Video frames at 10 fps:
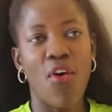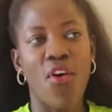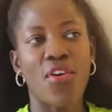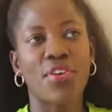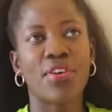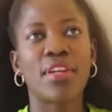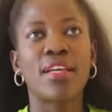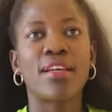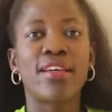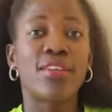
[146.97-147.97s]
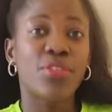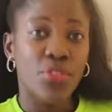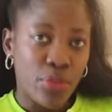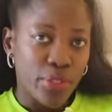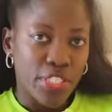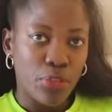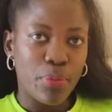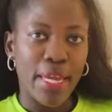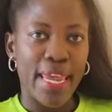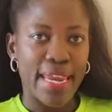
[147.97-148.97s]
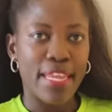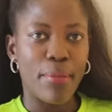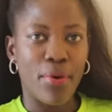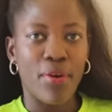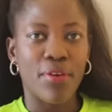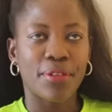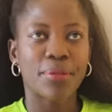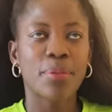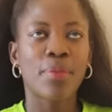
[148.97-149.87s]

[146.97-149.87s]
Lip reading: on YouTube anymore.